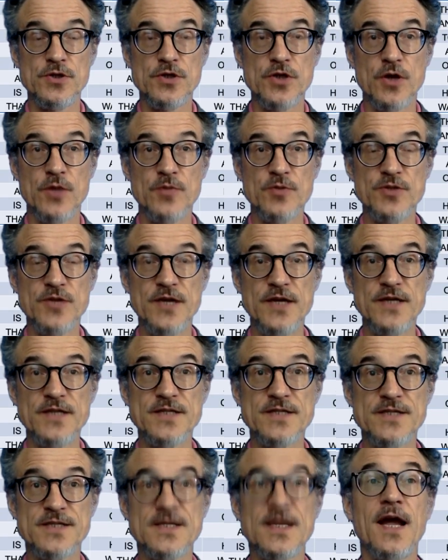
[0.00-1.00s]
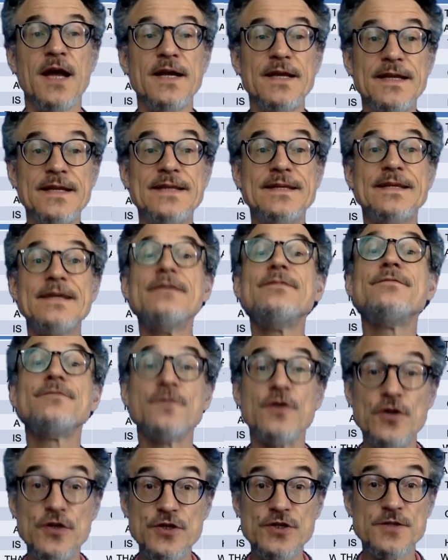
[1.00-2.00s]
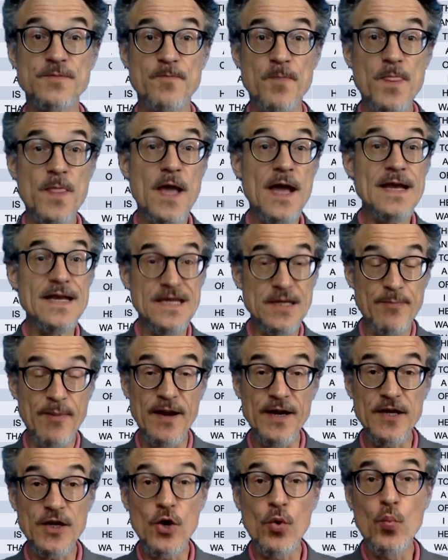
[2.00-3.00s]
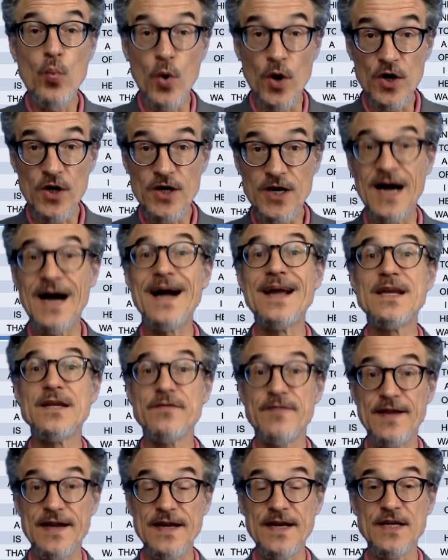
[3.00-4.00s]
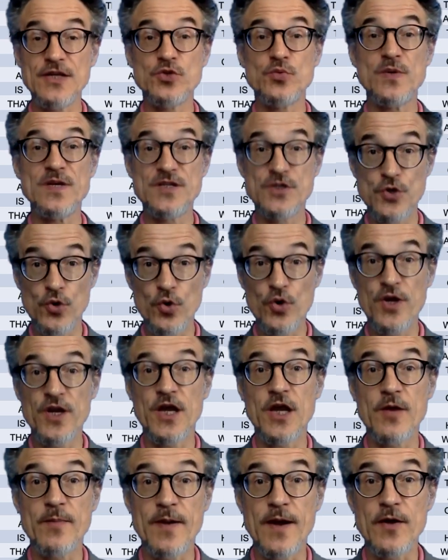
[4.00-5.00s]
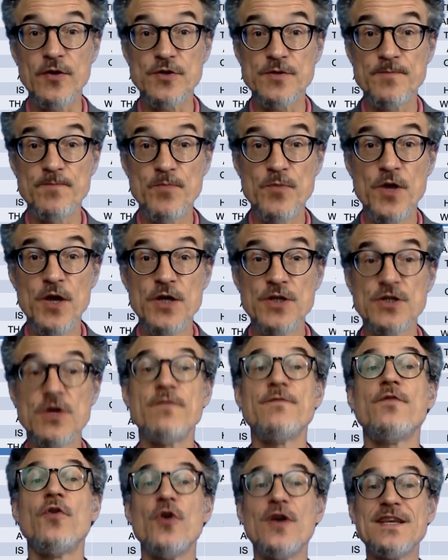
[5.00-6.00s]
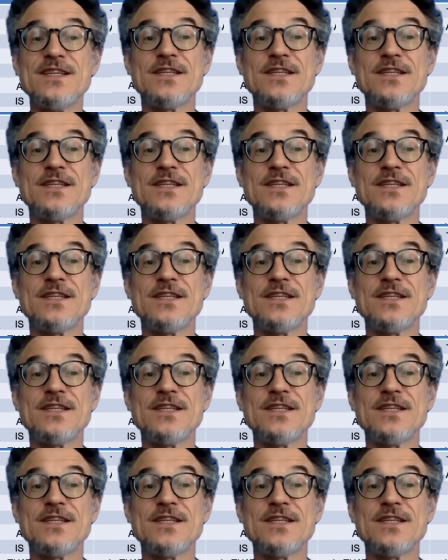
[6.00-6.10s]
top 10 is slightly different depending on what kind of English we're talking about. So, for